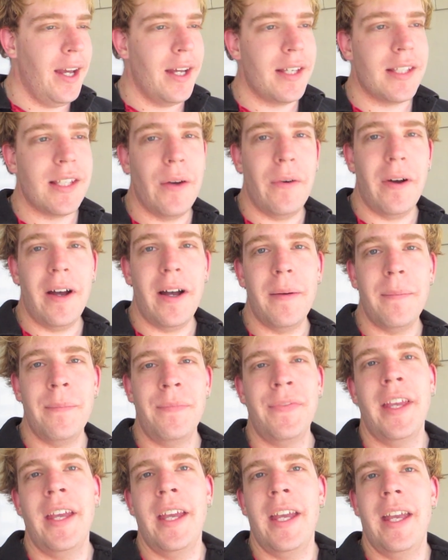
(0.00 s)
So
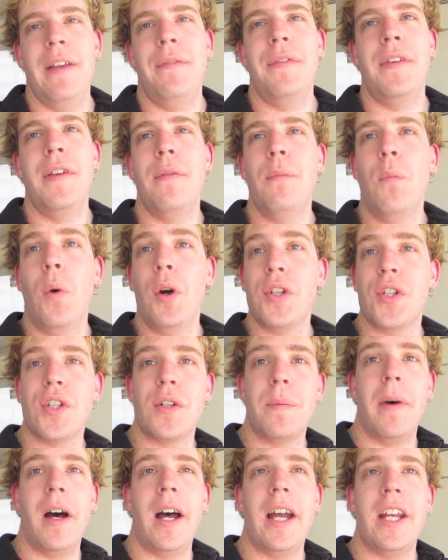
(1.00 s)
if you
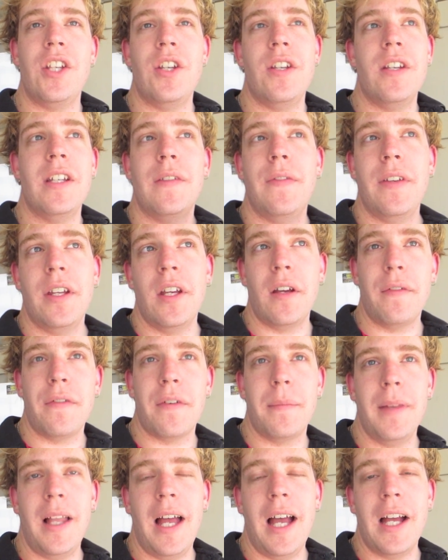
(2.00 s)
watched my New Year's video
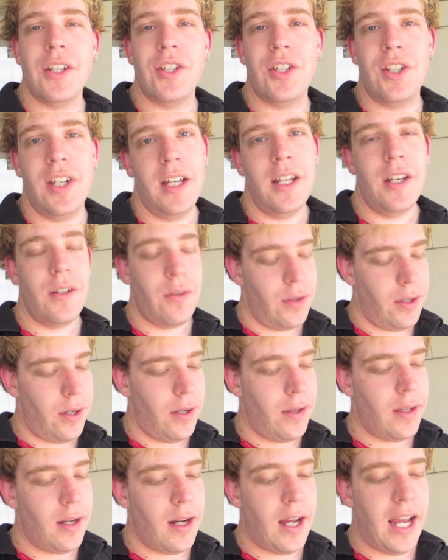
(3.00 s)
from last year, you'll
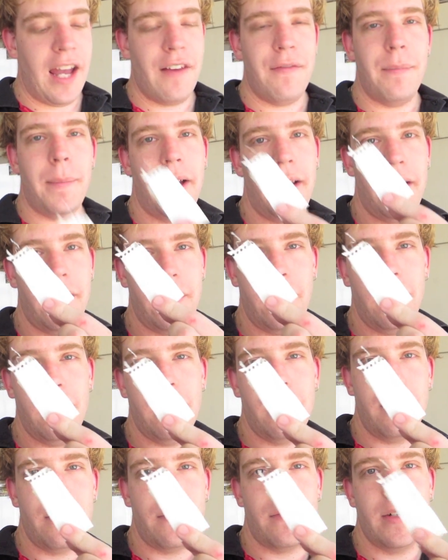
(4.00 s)
know that I have my
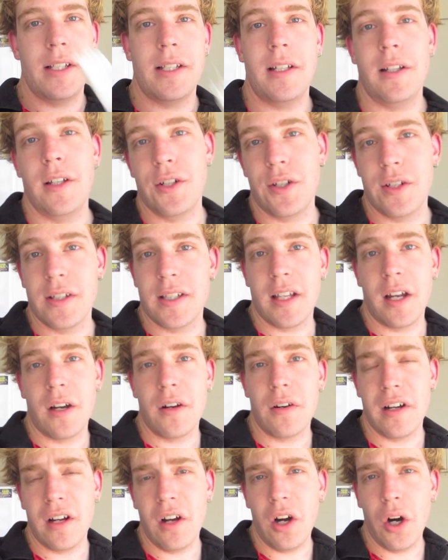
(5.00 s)
little resolutions that
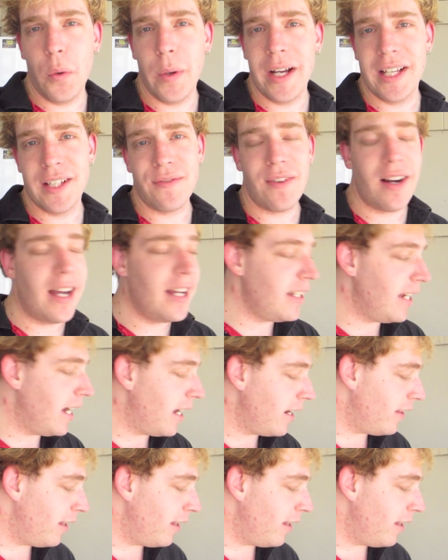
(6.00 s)
I always write down